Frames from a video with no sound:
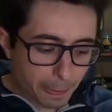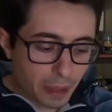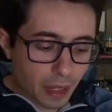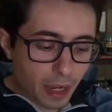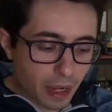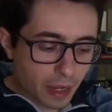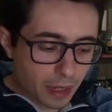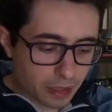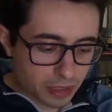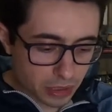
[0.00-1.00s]

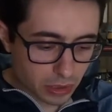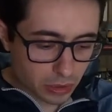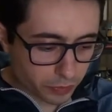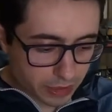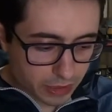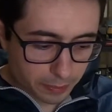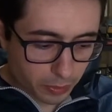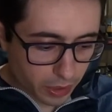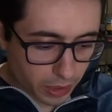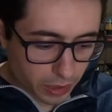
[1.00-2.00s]
So for example
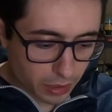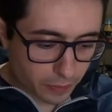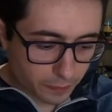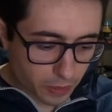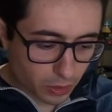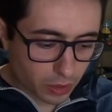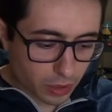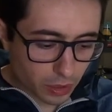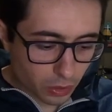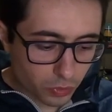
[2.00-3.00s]
here,
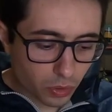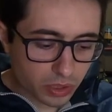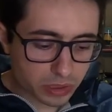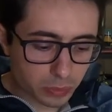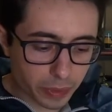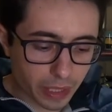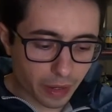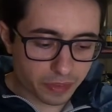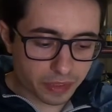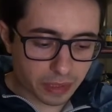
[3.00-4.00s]
of course, we
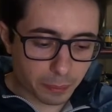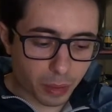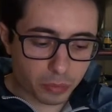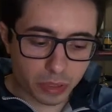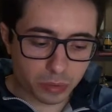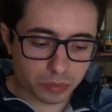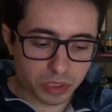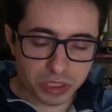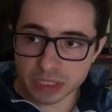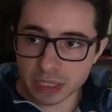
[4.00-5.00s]
have some boundary
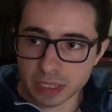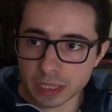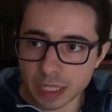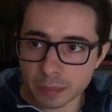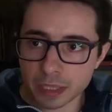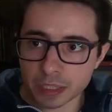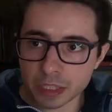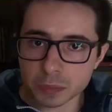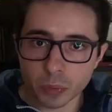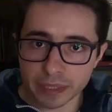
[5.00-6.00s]
conditions here, namely this
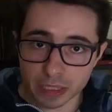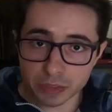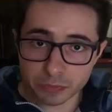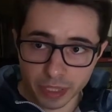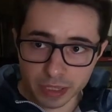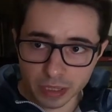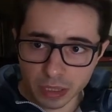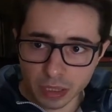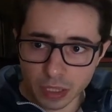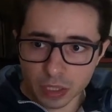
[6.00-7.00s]
point is fixed.
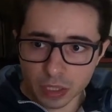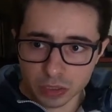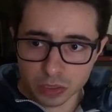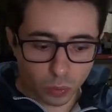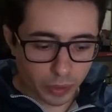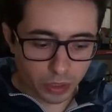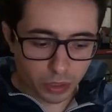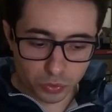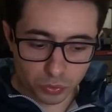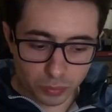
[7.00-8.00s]
So we
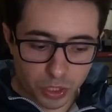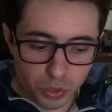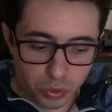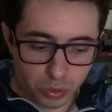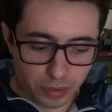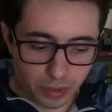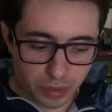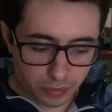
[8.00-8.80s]
need to make sure that